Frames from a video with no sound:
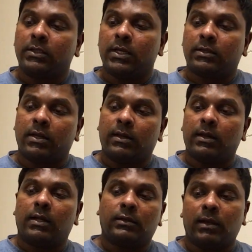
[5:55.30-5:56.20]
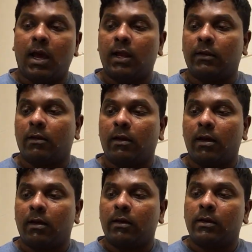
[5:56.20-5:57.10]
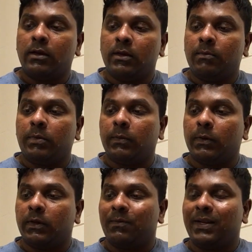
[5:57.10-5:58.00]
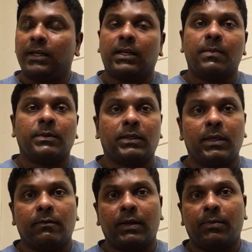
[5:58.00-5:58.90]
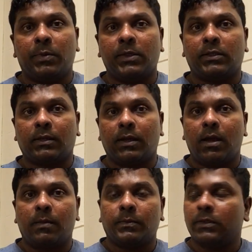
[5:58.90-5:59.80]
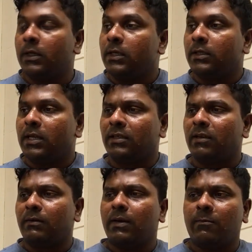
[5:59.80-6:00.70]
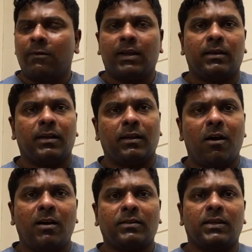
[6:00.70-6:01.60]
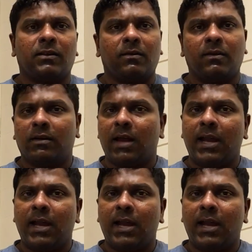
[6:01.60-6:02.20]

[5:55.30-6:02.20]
just like Tylenol or people many times give when a patient comes, just give him Vicodin, Oxycodone,